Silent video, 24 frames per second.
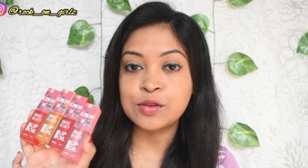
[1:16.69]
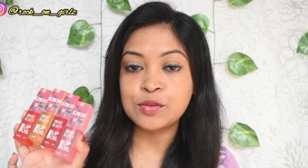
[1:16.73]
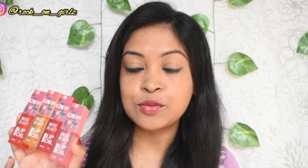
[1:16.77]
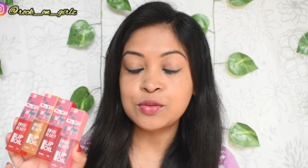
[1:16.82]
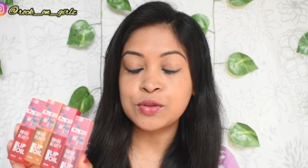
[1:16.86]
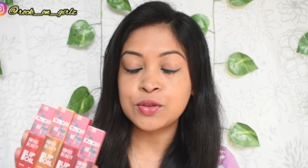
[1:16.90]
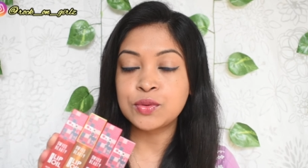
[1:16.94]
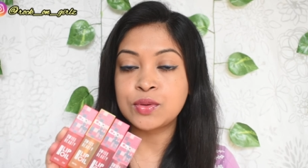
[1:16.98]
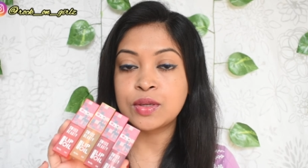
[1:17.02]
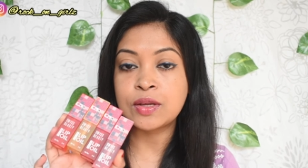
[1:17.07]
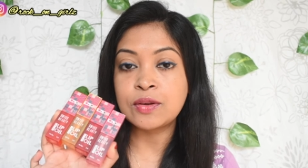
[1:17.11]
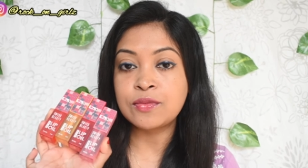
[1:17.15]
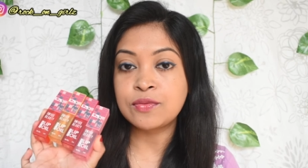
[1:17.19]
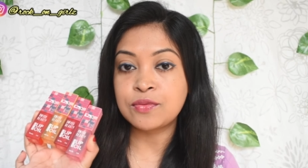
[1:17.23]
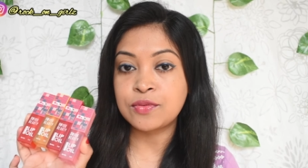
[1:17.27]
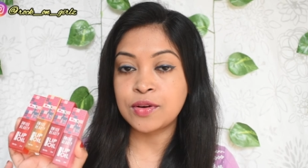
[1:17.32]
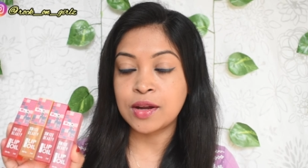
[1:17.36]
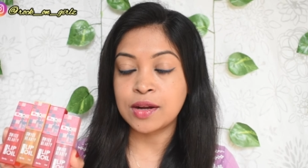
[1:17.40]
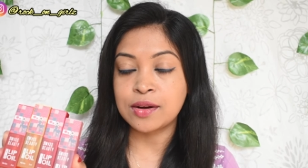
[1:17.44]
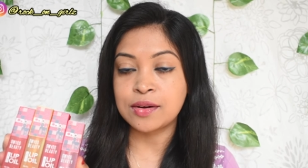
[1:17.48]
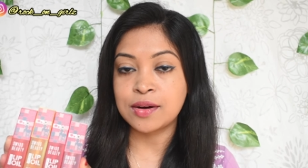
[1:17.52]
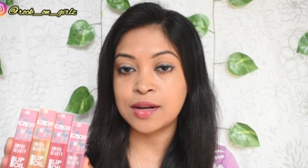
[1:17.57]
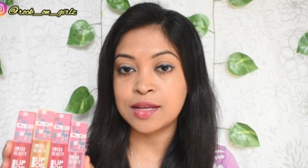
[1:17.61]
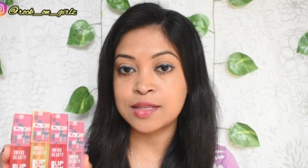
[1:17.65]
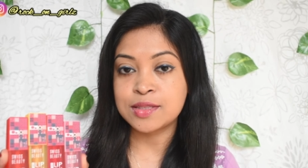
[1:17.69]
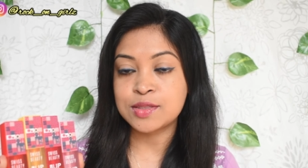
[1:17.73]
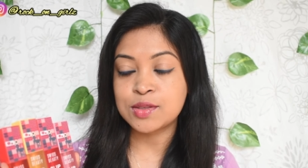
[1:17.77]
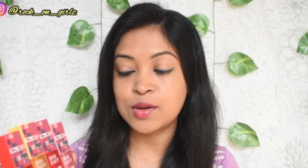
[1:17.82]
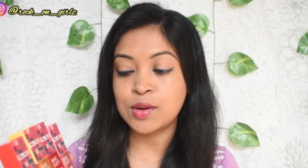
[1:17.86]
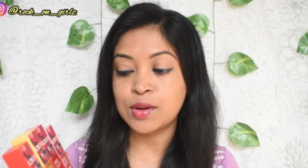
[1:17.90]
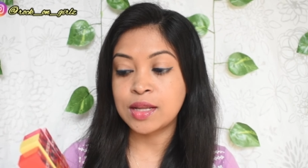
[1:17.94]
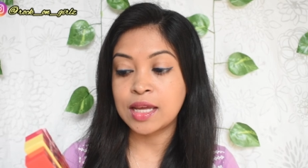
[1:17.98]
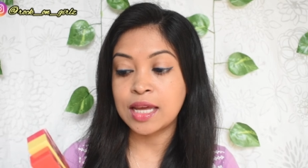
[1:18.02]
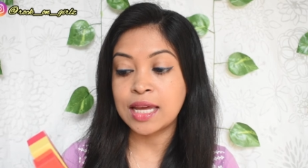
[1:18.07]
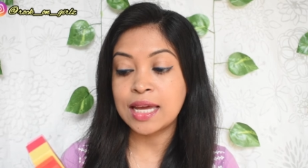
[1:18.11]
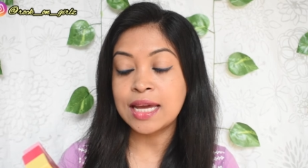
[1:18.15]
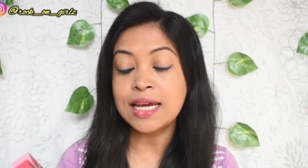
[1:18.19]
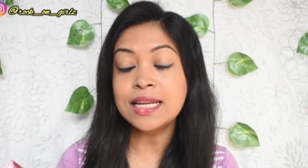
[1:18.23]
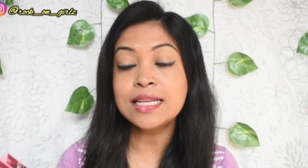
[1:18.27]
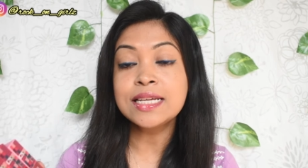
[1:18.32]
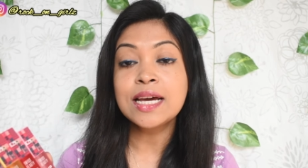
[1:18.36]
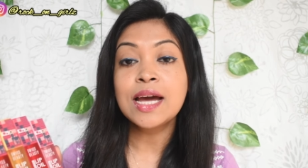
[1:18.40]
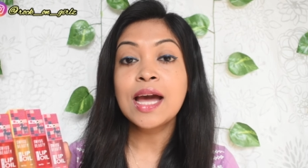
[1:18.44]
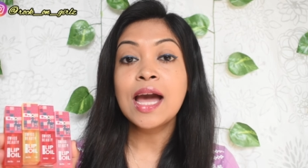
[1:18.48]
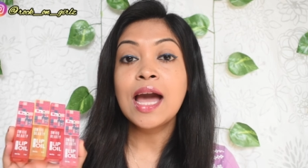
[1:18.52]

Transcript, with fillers: fruity fragrance on it